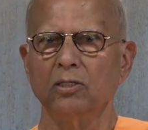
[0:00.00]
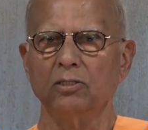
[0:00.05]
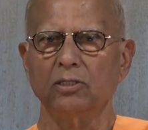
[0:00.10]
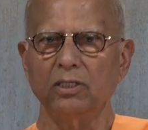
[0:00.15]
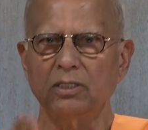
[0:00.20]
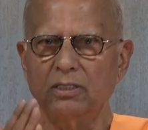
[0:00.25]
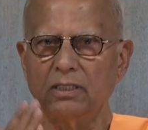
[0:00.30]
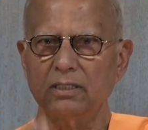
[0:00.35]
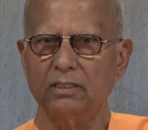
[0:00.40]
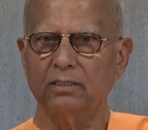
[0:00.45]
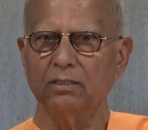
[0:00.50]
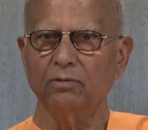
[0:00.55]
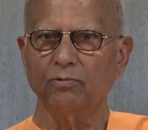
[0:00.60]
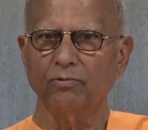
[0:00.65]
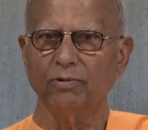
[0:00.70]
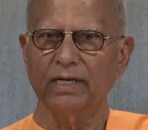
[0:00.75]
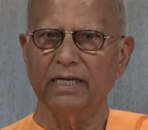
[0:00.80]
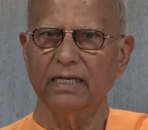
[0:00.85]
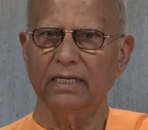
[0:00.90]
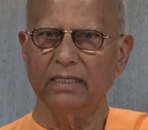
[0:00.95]
This is the
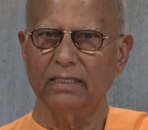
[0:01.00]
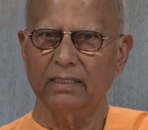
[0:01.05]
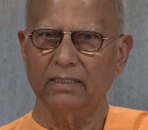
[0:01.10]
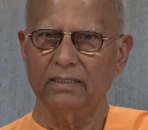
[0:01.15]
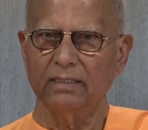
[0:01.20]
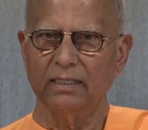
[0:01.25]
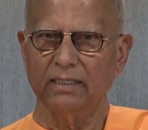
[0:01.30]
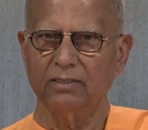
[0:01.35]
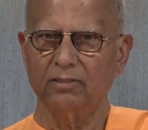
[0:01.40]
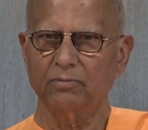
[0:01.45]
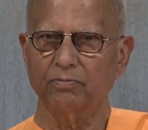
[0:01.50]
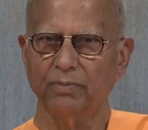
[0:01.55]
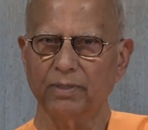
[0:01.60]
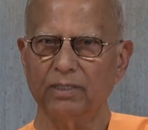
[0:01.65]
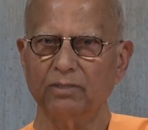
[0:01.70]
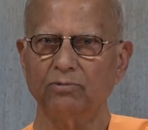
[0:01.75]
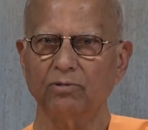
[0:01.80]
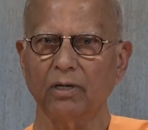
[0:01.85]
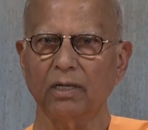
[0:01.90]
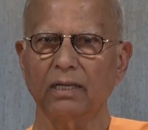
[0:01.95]
way the
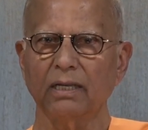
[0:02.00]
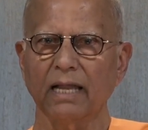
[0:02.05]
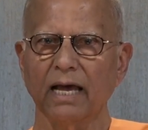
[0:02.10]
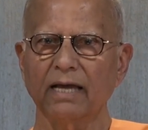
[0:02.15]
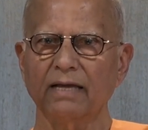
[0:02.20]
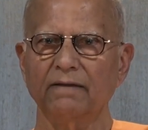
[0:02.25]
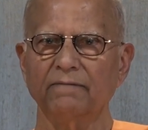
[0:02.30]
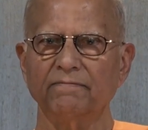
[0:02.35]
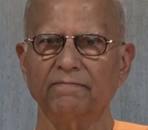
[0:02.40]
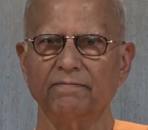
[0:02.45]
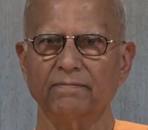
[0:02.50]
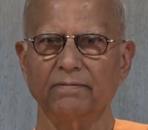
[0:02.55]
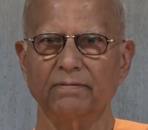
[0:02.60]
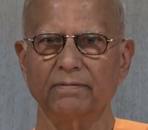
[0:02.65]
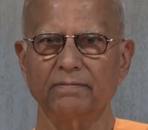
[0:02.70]
spiritual life